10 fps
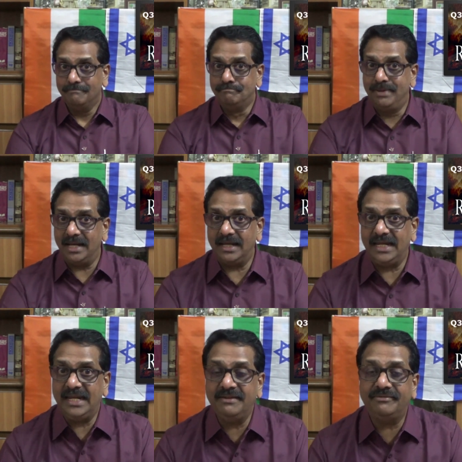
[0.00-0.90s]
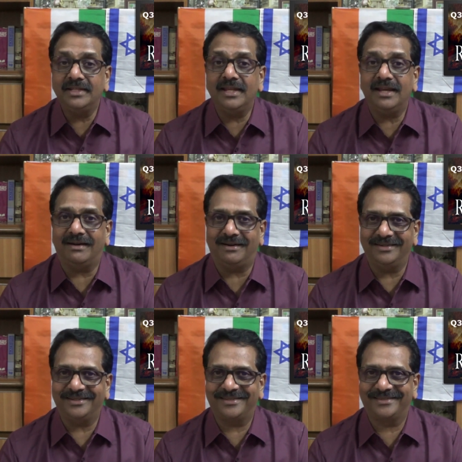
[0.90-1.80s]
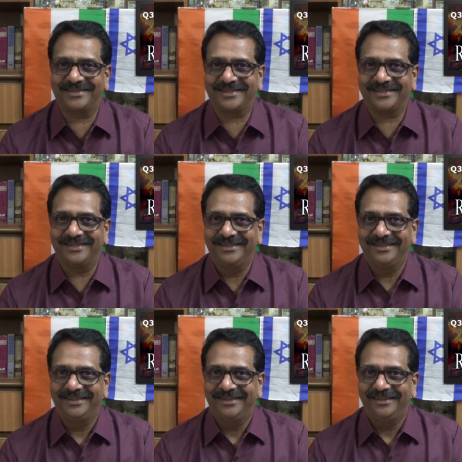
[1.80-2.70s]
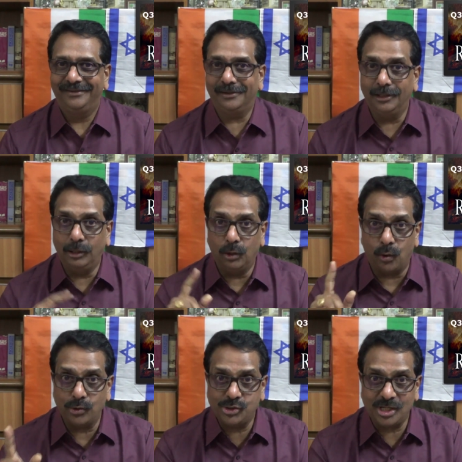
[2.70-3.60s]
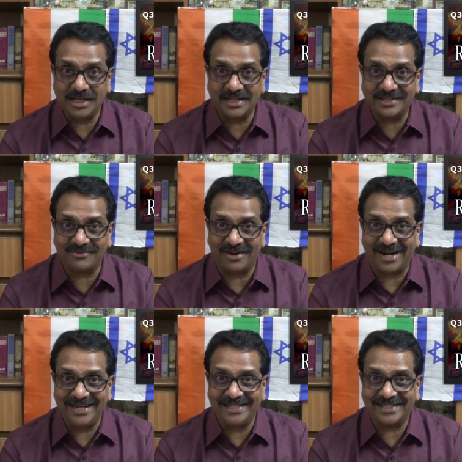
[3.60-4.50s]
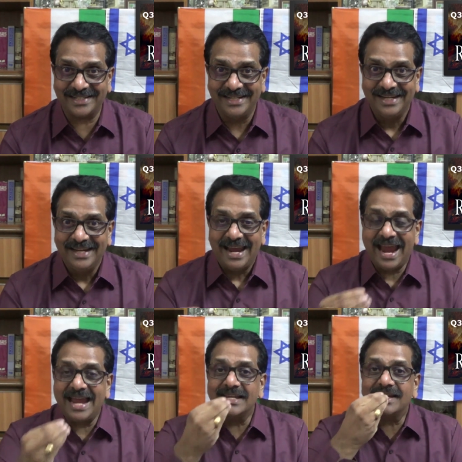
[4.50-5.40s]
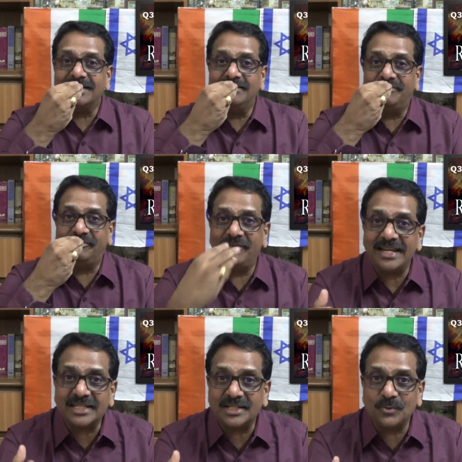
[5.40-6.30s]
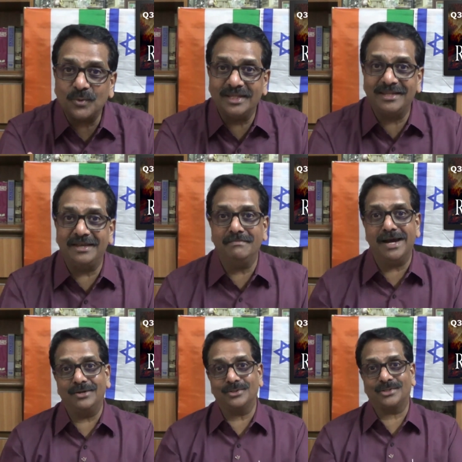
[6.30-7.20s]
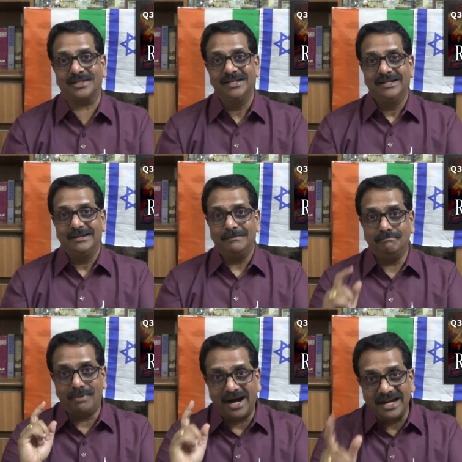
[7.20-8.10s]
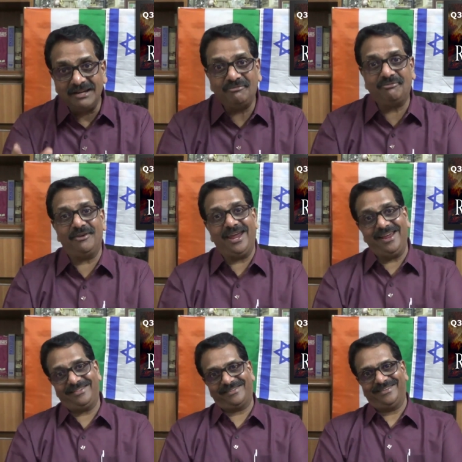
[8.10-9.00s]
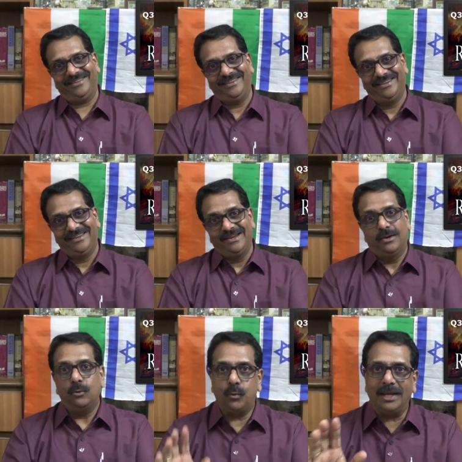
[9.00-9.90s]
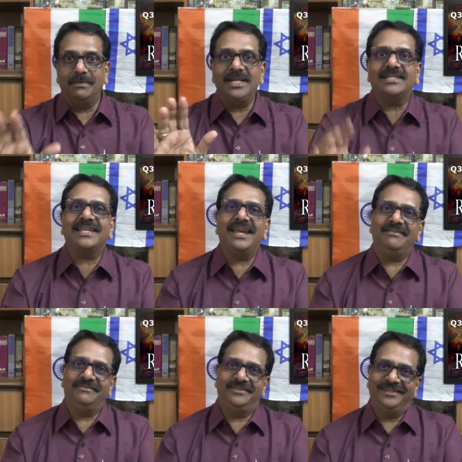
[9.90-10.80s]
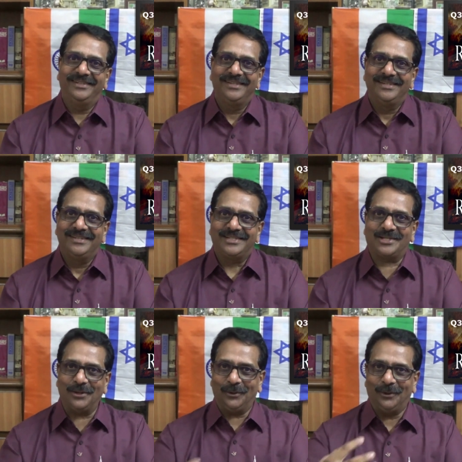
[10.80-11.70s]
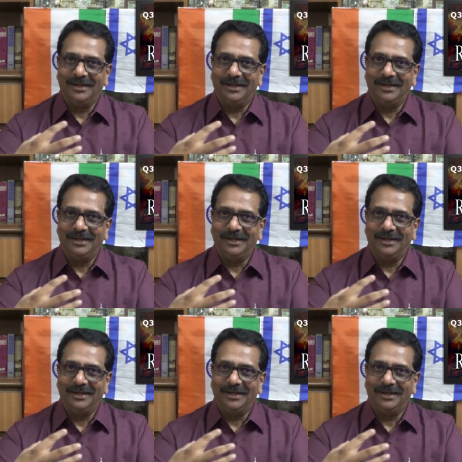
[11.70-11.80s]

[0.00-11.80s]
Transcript: believe in their hearts the Lord Jesus Christ and confess with their mouths by faith will be saved. So,